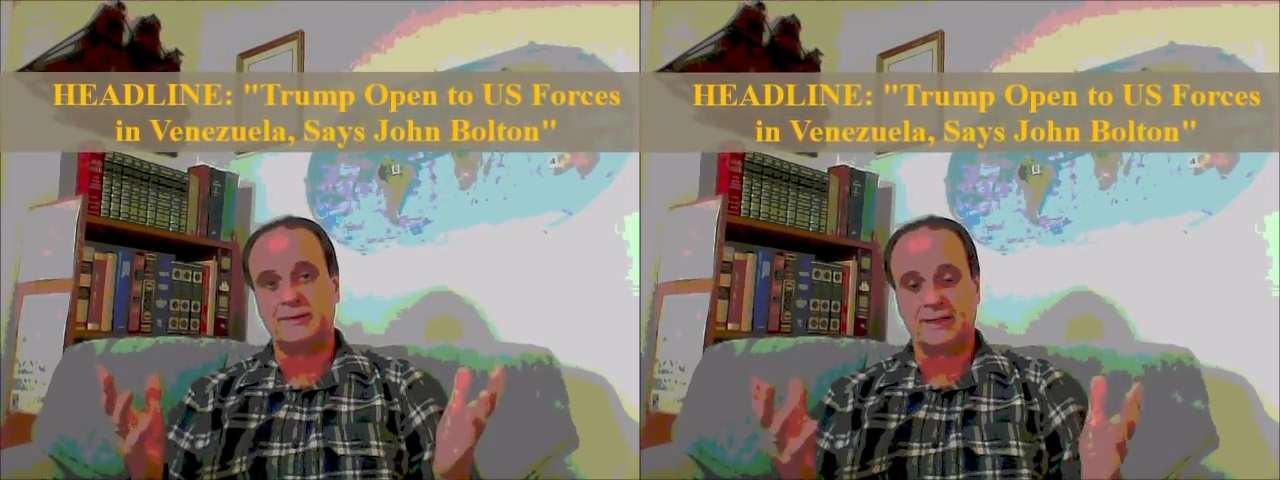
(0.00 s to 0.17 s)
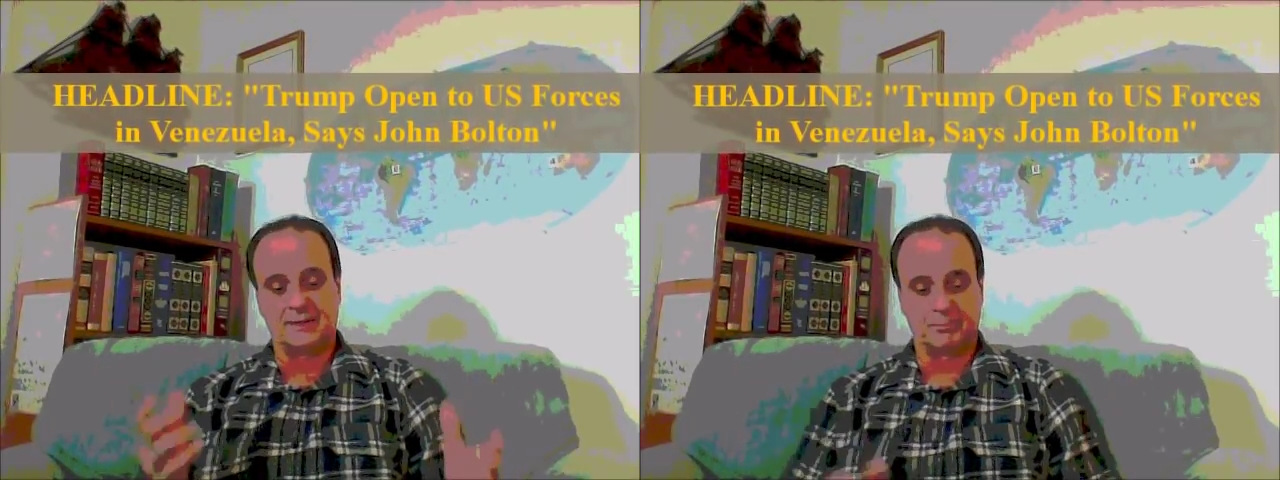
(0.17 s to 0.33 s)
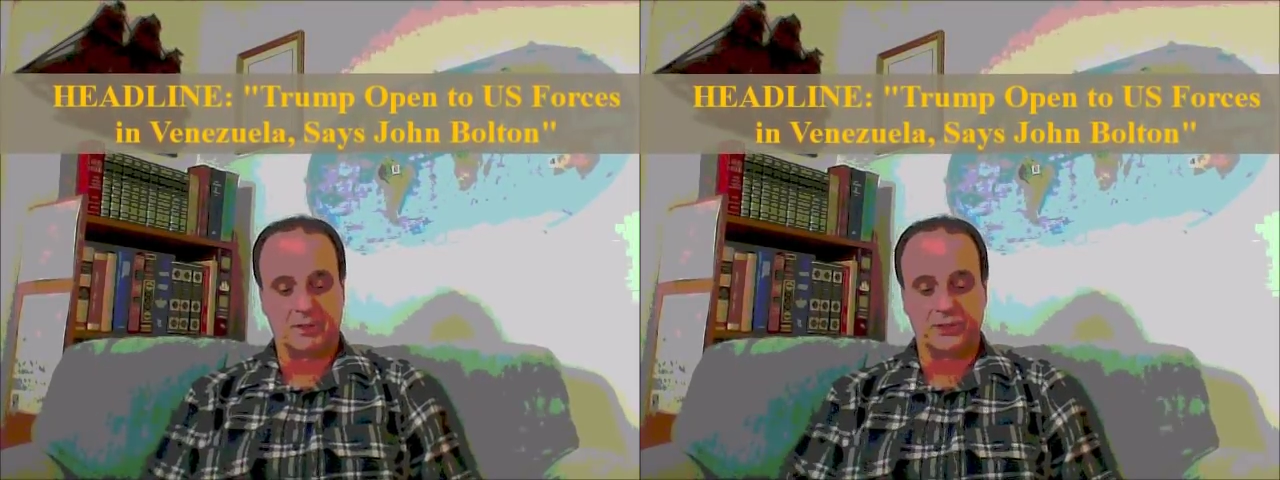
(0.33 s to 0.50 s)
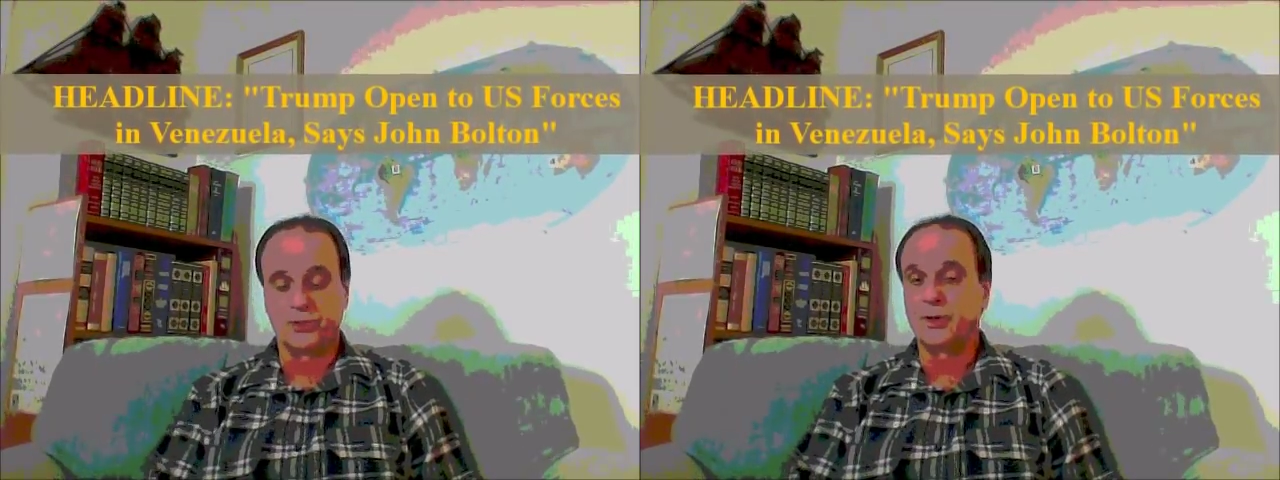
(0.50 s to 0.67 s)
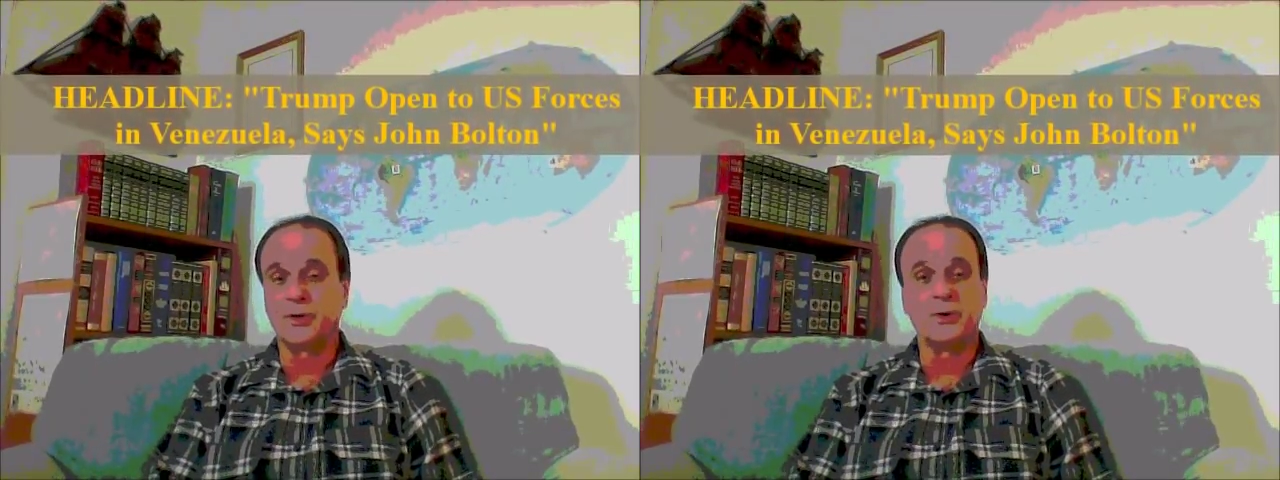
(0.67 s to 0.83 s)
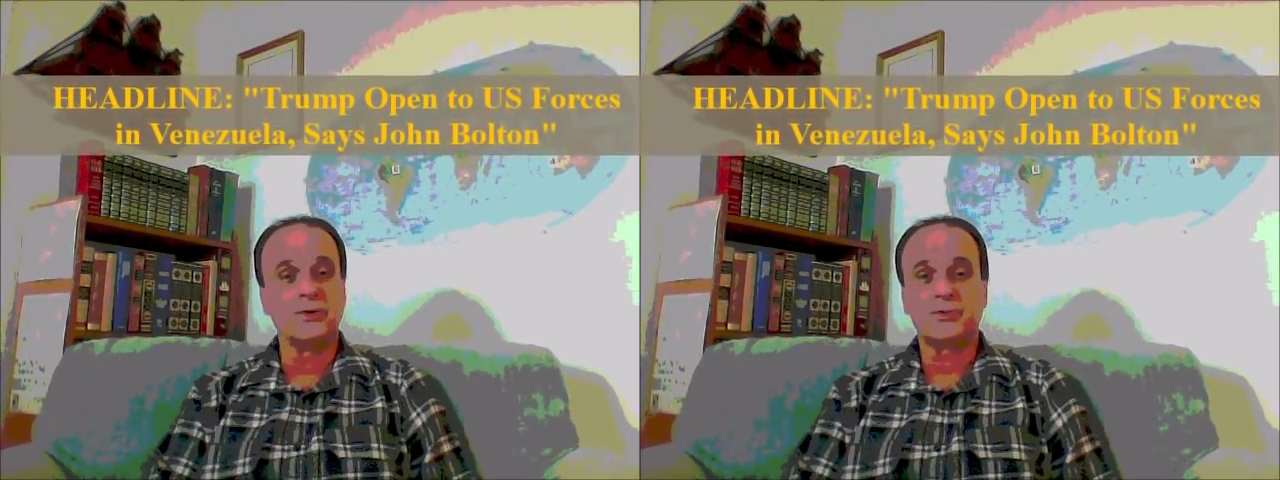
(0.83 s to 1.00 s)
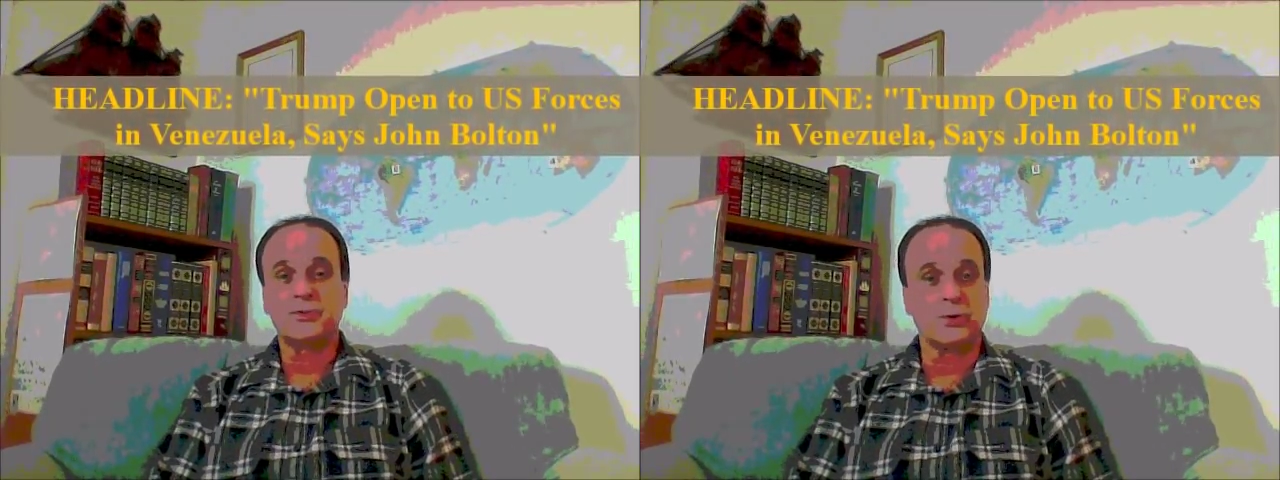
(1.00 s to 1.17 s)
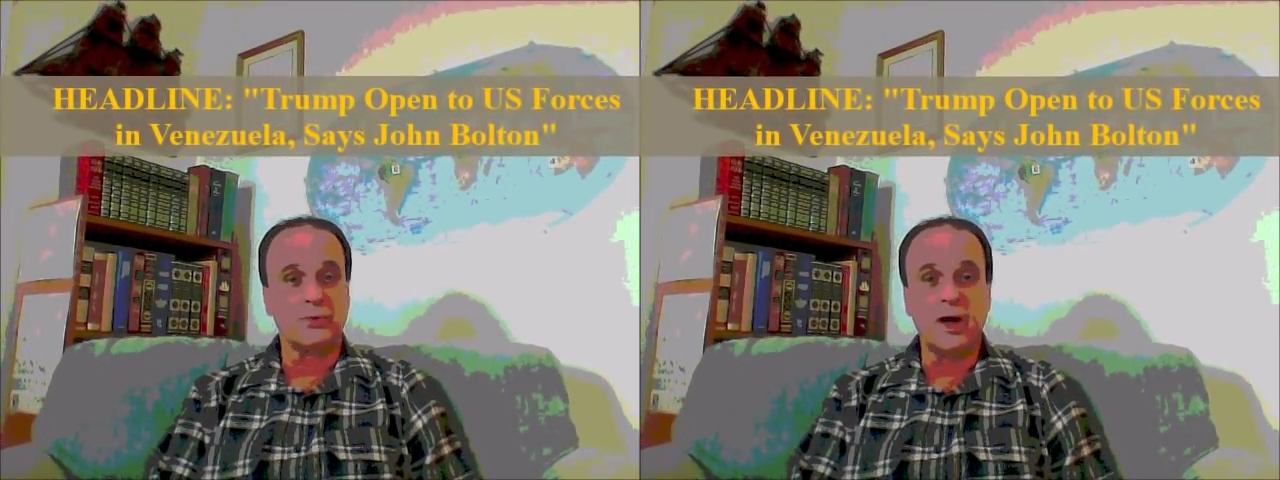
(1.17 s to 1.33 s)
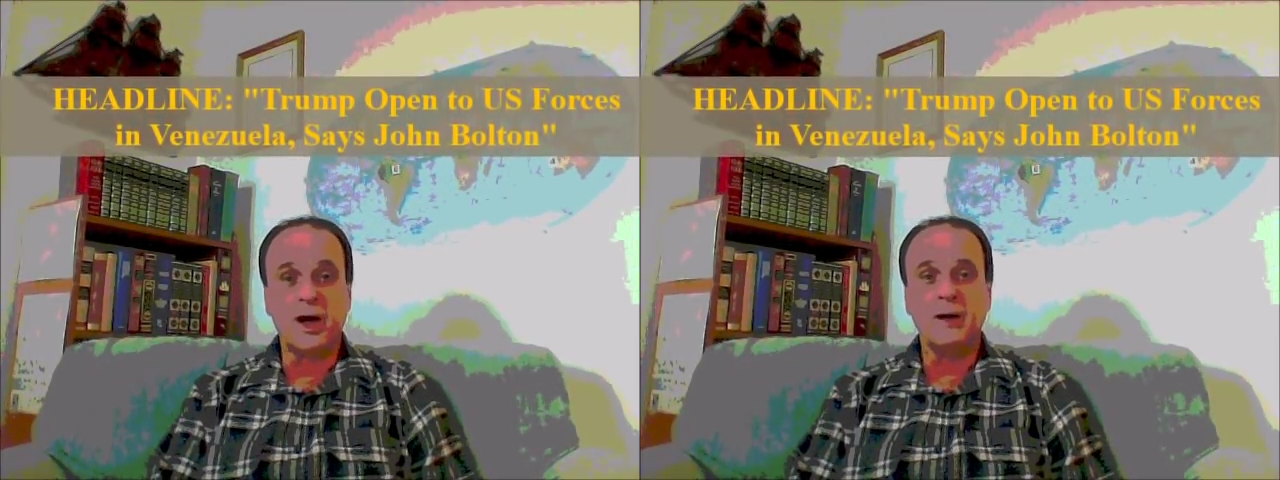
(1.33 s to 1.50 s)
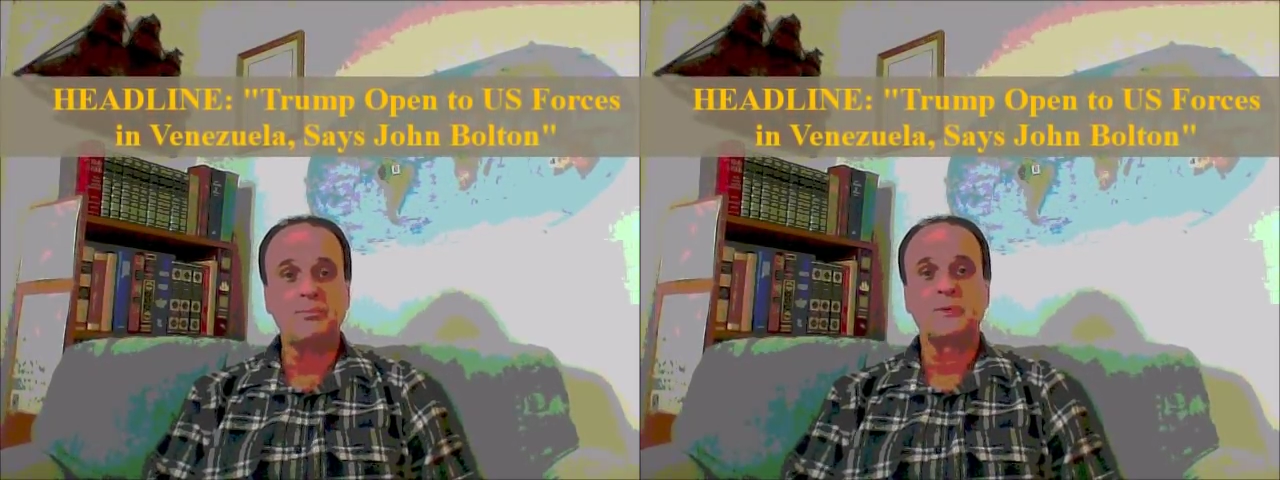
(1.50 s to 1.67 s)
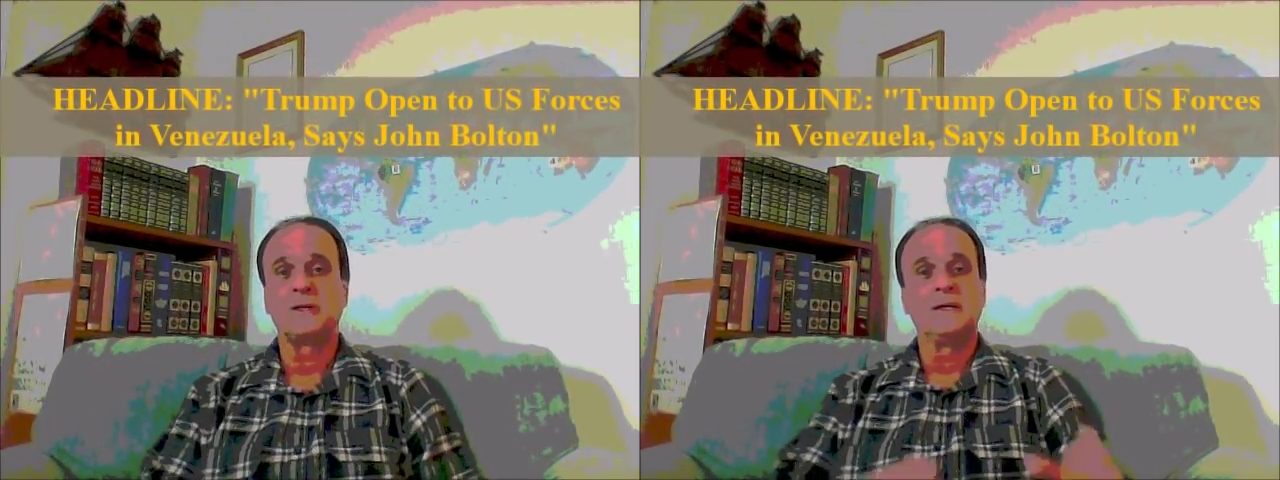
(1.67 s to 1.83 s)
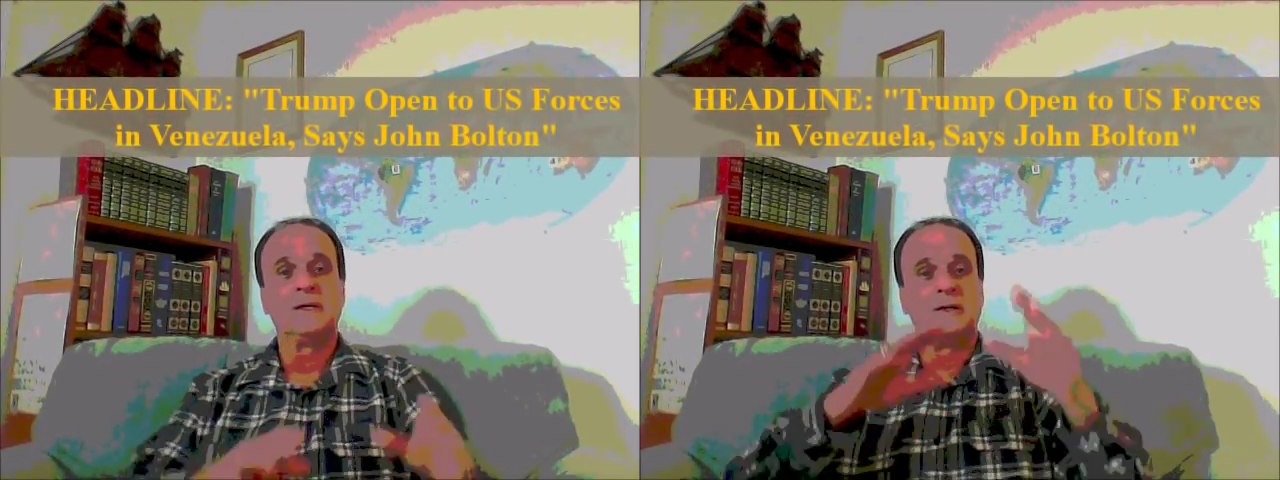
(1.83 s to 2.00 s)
that Maduro is corrupt.